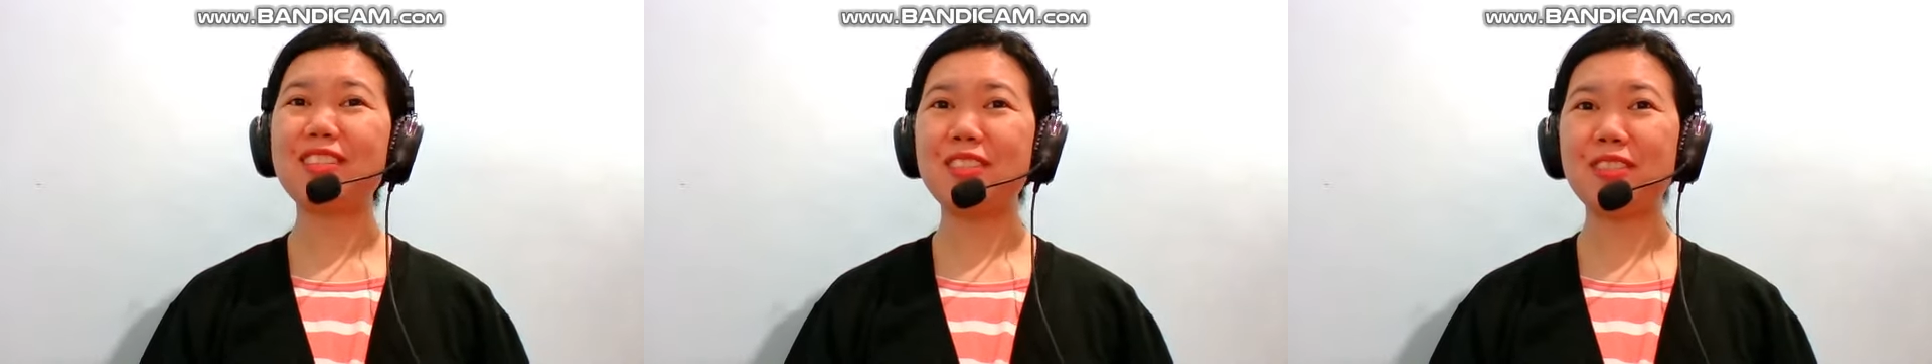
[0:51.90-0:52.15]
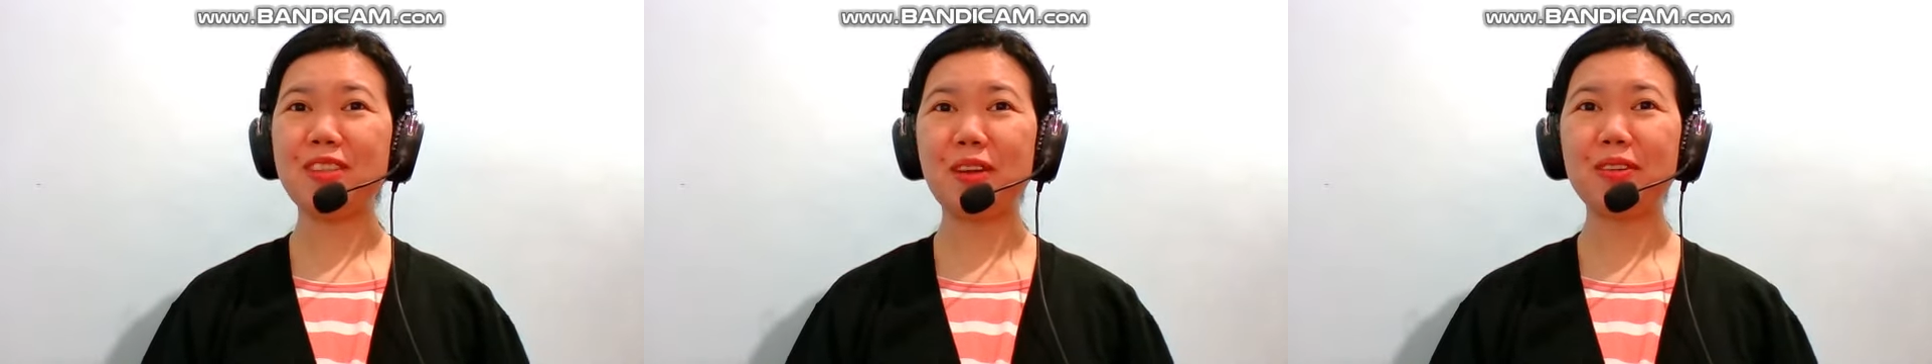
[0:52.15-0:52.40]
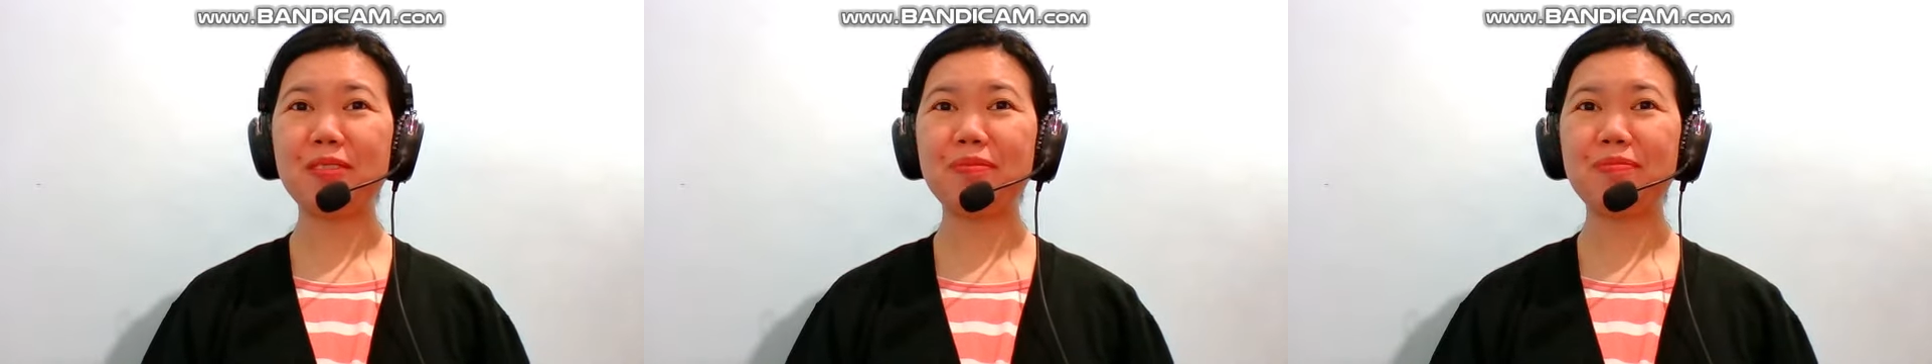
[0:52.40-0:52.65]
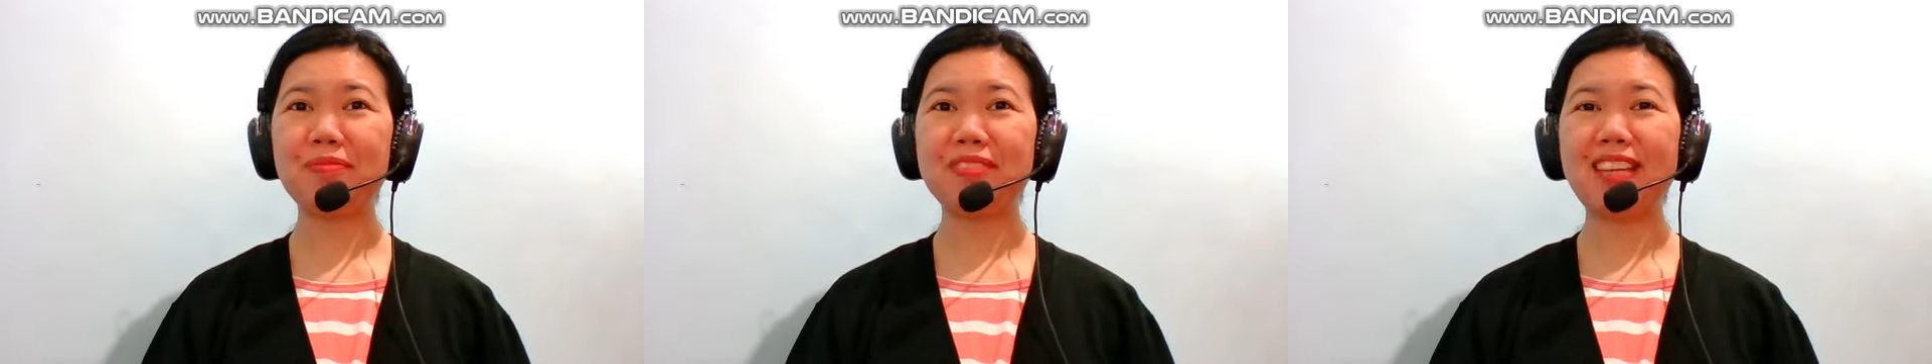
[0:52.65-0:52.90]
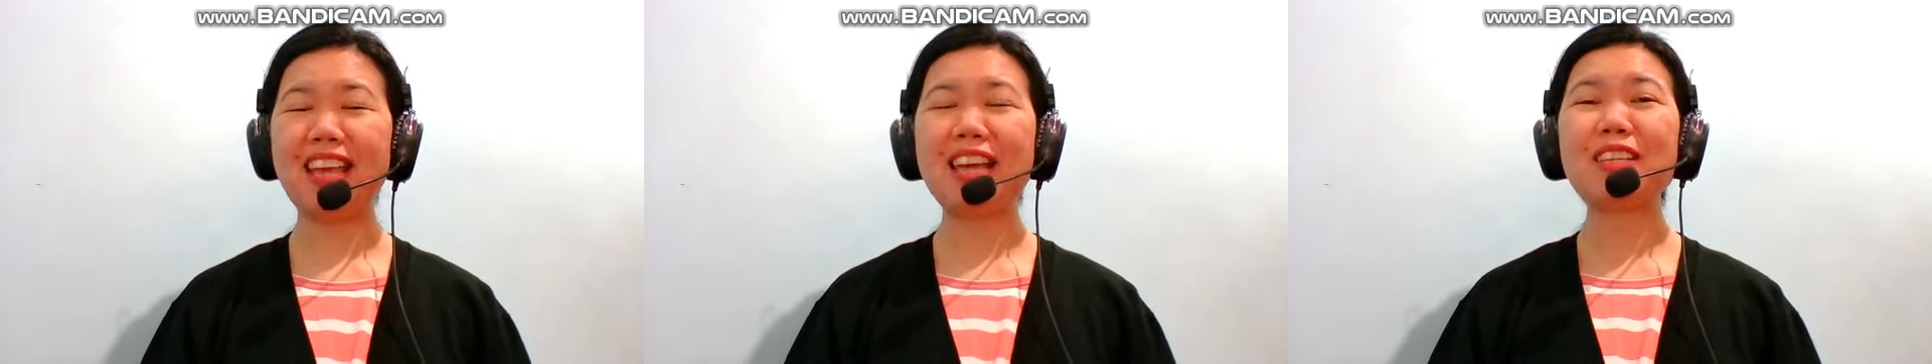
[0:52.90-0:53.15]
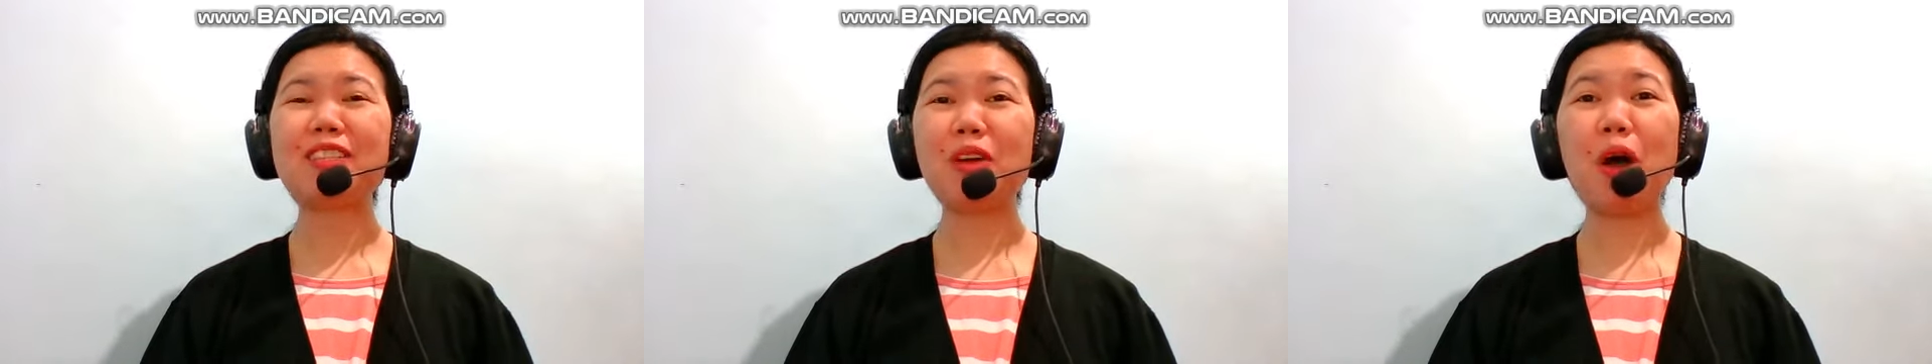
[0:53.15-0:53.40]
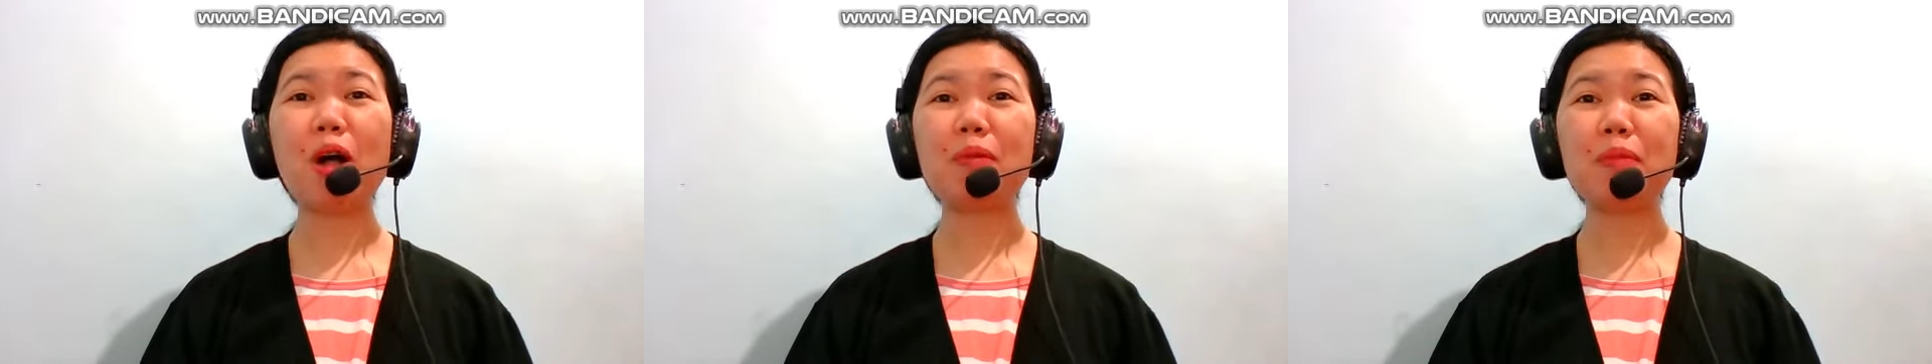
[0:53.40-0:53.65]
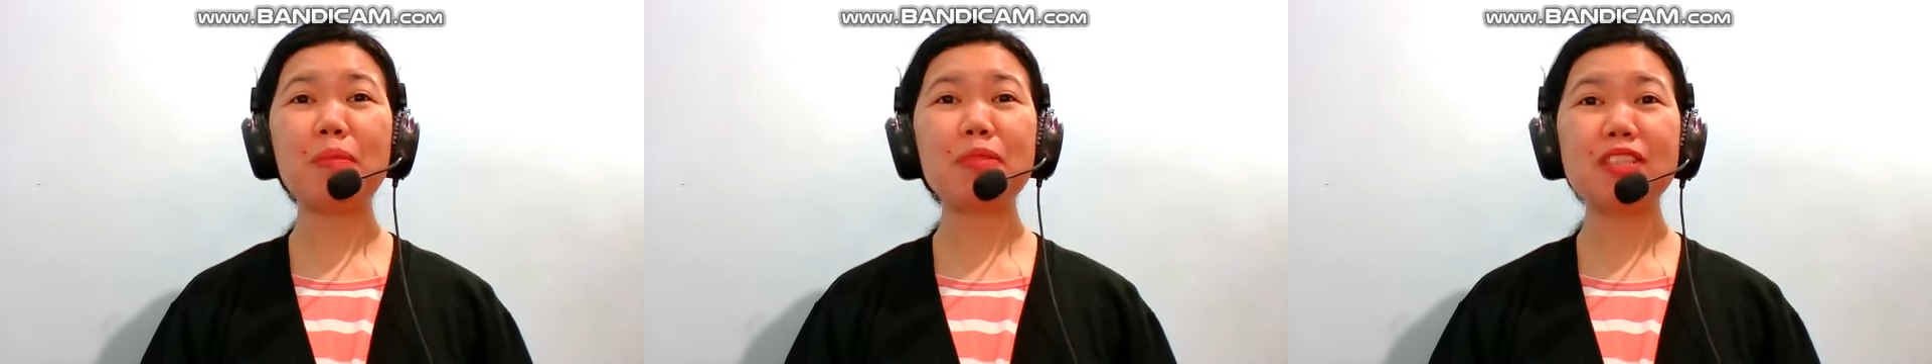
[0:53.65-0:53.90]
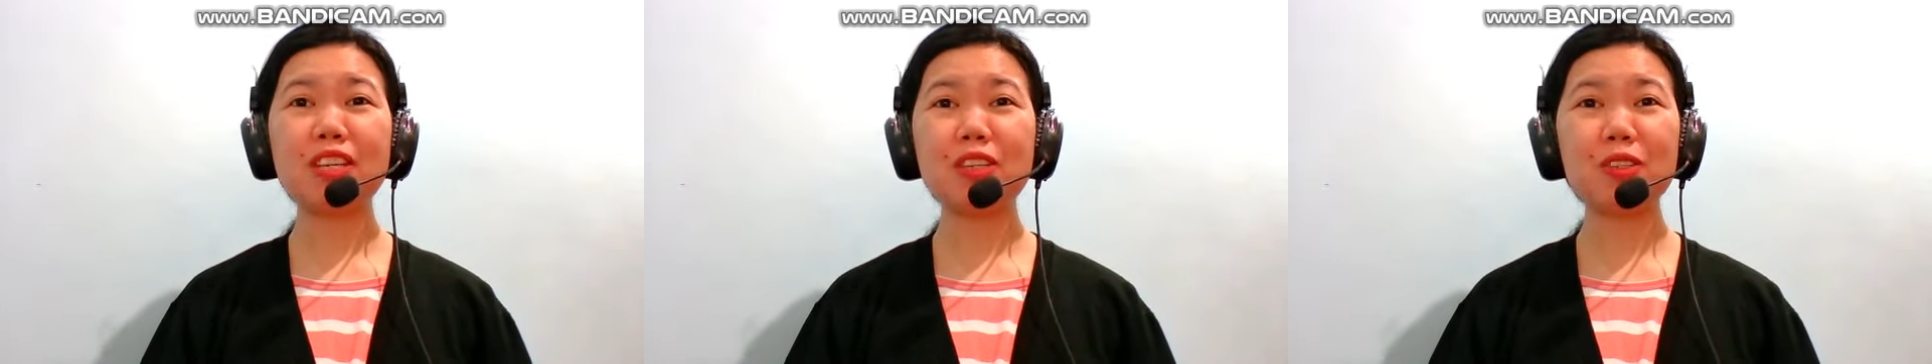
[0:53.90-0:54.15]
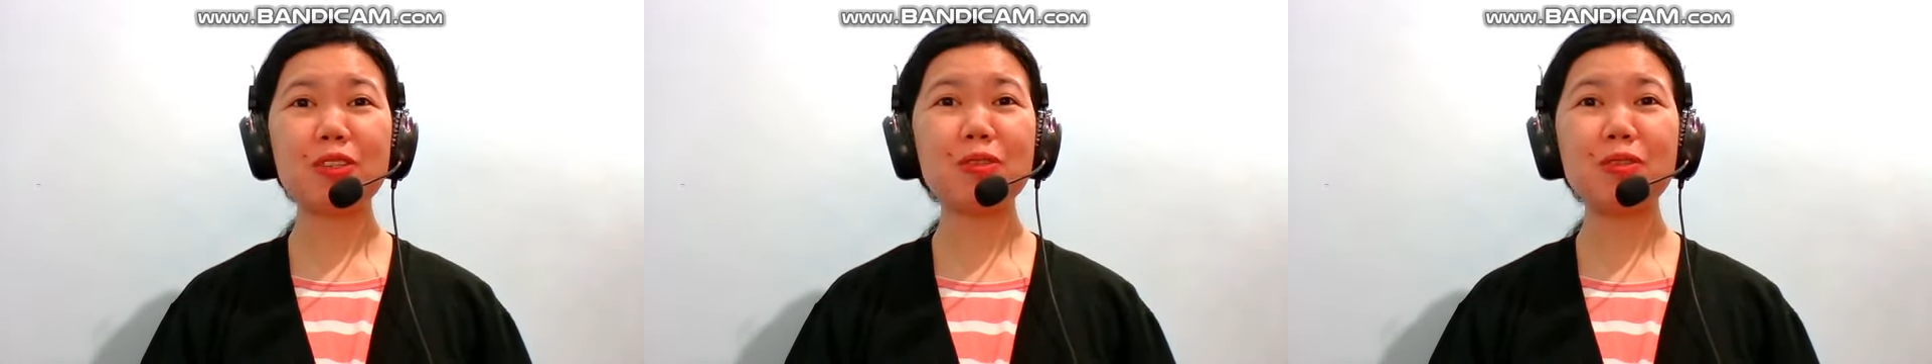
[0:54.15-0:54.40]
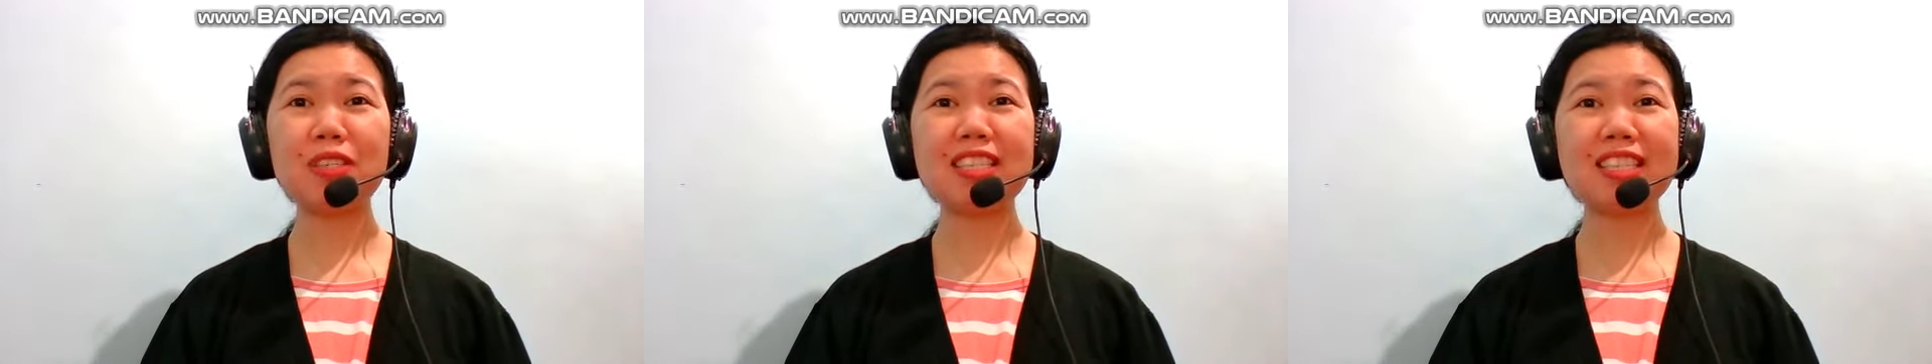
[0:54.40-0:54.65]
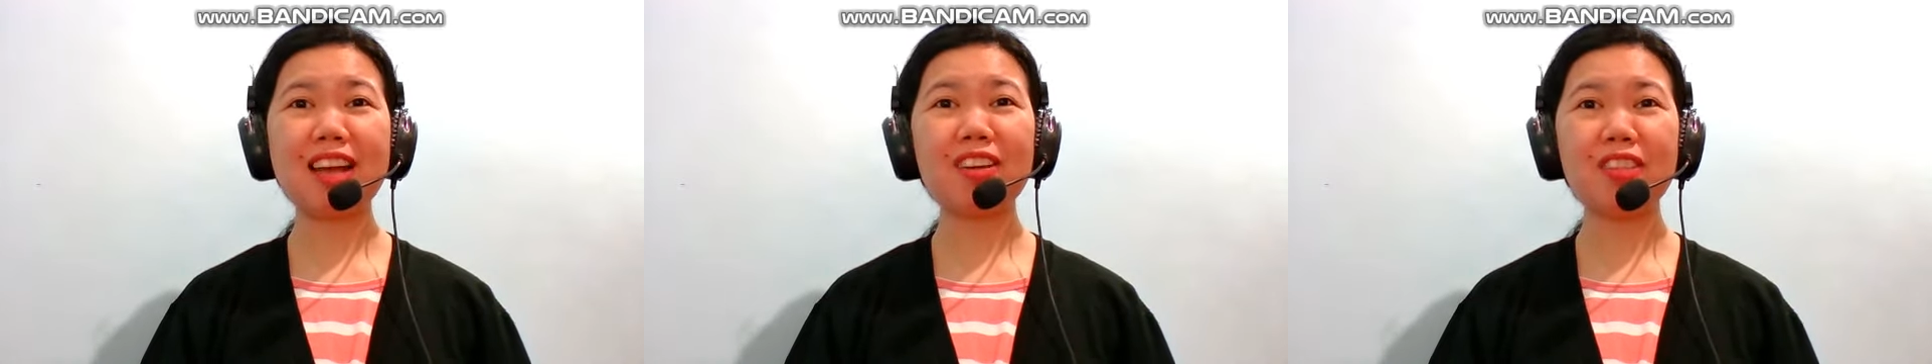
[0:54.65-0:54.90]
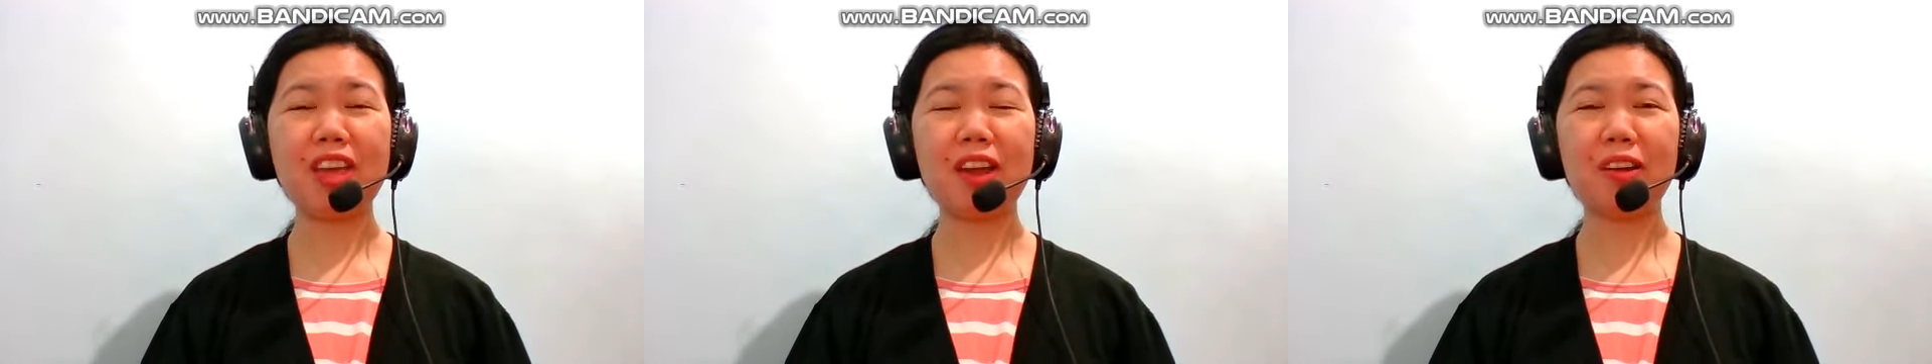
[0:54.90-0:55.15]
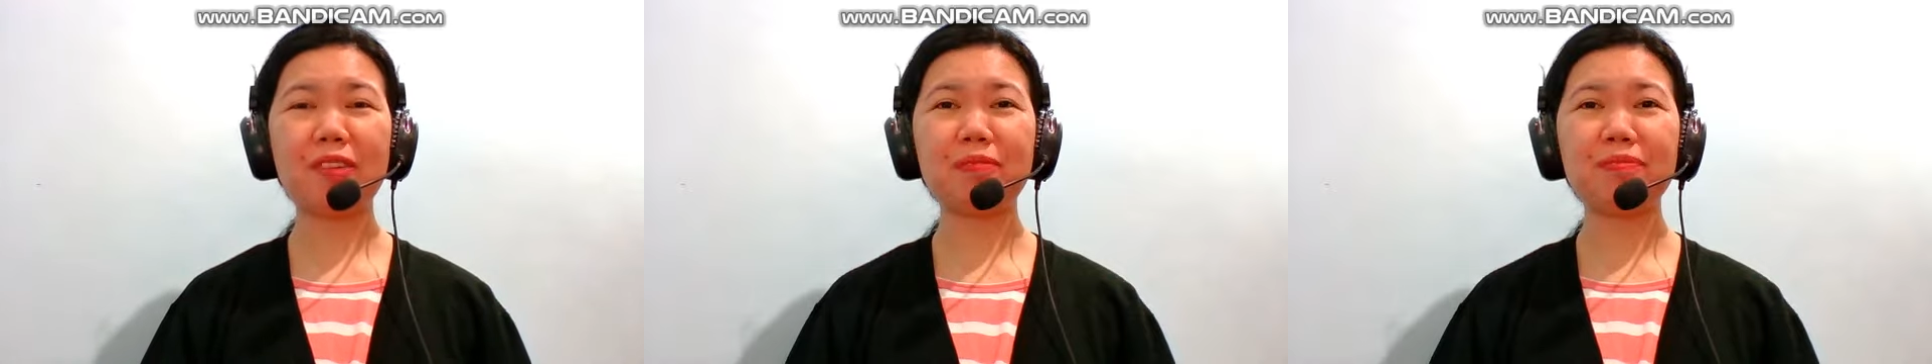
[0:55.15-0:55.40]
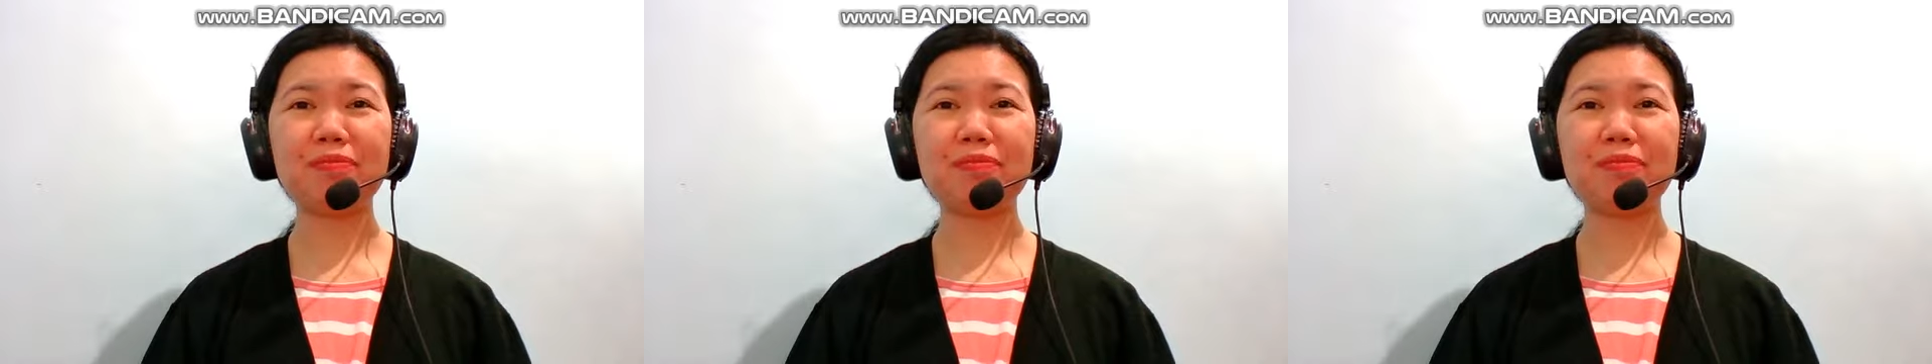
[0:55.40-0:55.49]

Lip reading: So, to all my potential students out there,